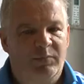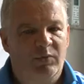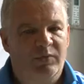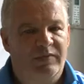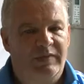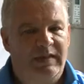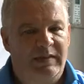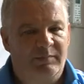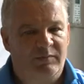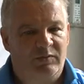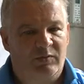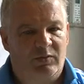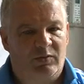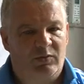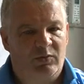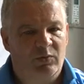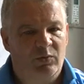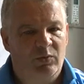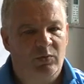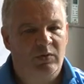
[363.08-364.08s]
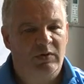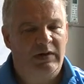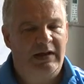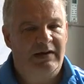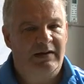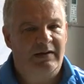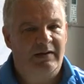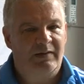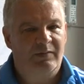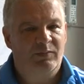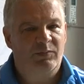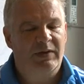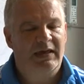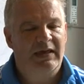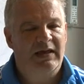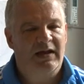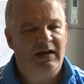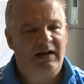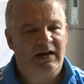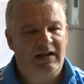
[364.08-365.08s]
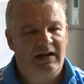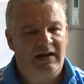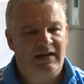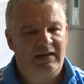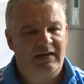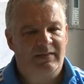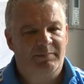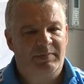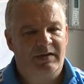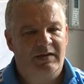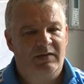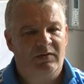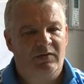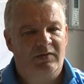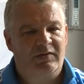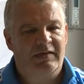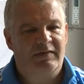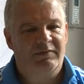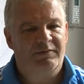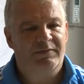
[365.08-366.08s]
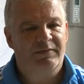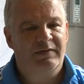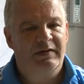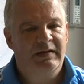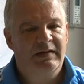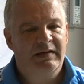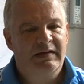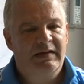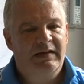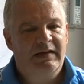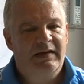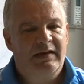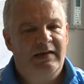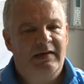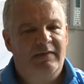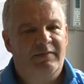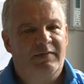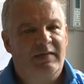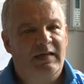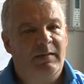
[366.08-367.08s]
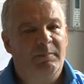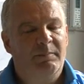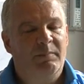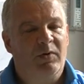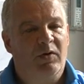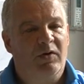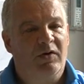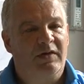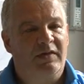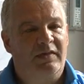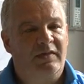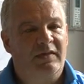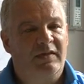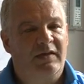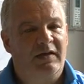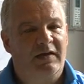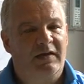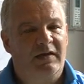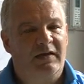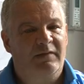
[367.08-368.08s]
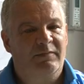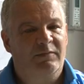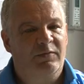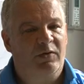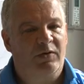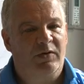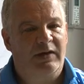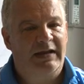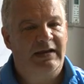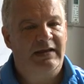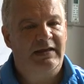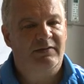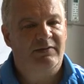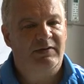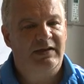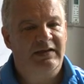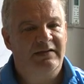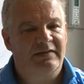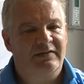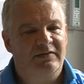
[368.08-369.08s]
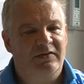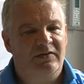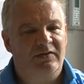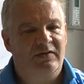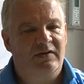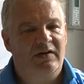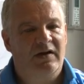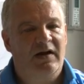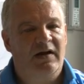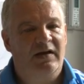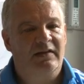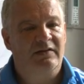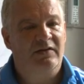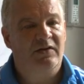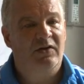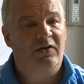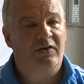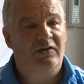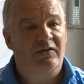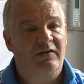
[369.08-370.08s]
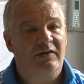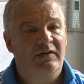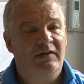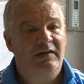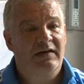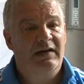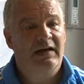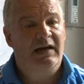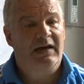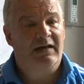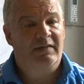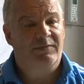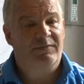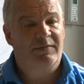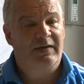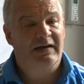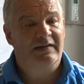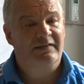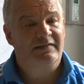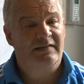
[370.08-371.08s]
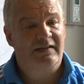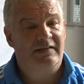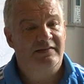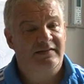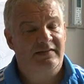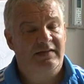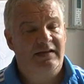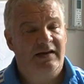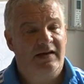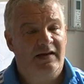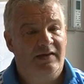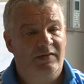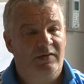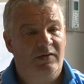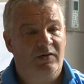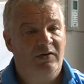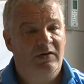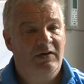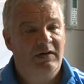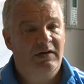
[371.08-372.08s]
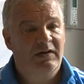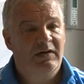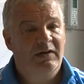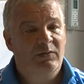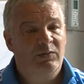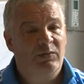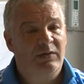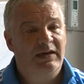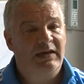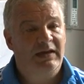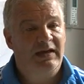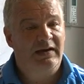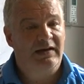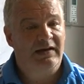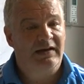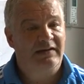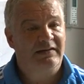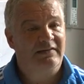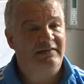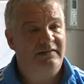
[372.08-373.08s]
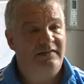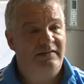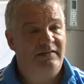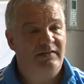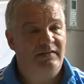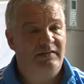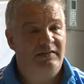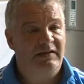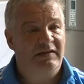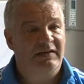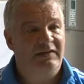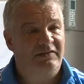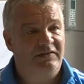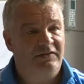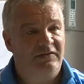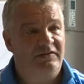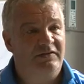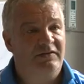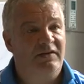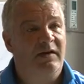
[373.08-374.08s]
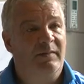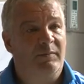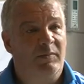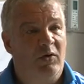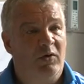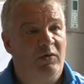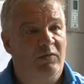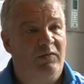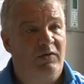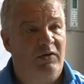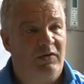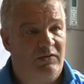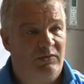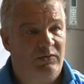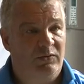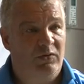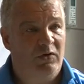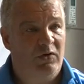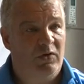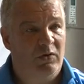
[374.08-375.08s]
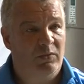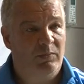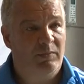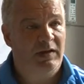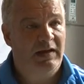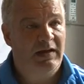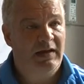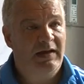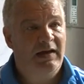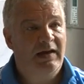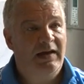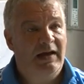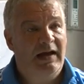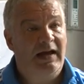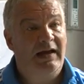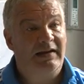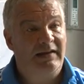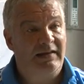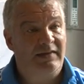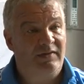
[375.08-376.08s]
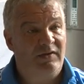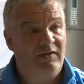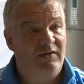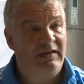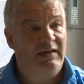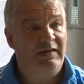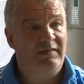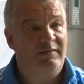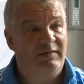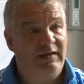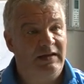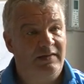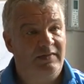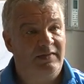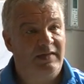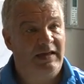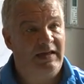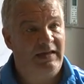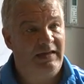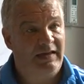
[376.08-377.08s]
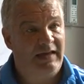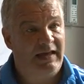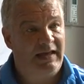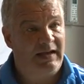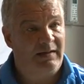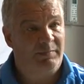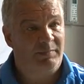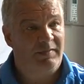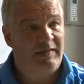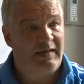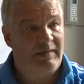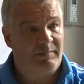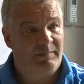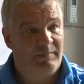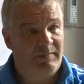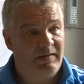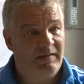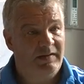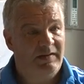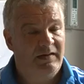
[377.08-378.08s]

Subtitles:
put them to school, and we are lucky because if some boys for any reason can't learn as fast as the other, we can ask teachers come over to home, and in the evening they help them